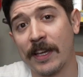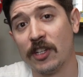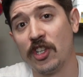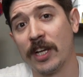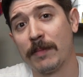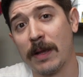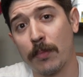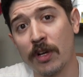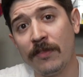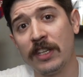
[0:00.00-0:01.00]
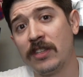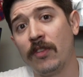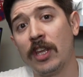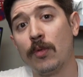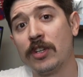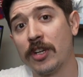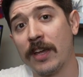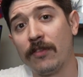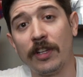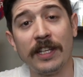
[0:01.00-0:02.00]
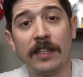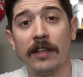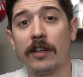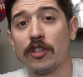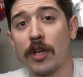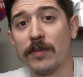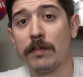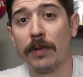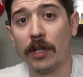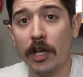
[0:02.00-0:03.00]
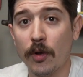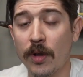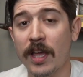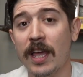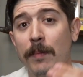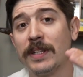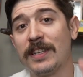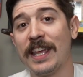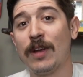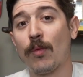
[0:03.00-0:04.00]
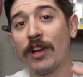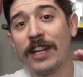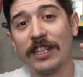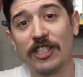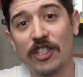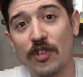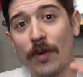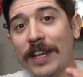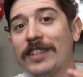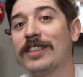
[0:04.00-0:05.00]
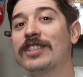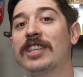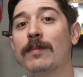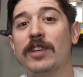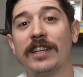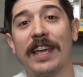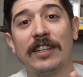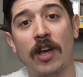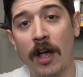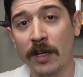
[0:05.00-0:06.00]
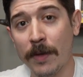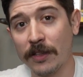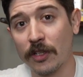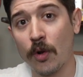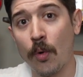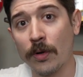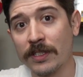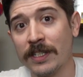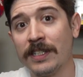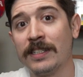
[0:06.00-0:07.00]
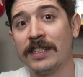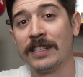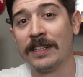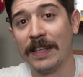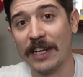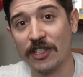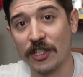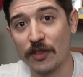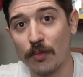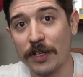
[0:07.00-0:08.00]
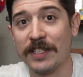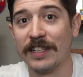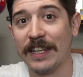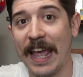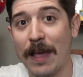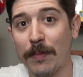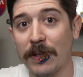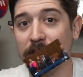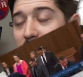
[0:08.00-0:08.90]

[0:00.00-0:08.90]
and check my previous video, which I have linked in the description below, but today we're going to get straight to the subject and talk about the court sentencing that just recently happened.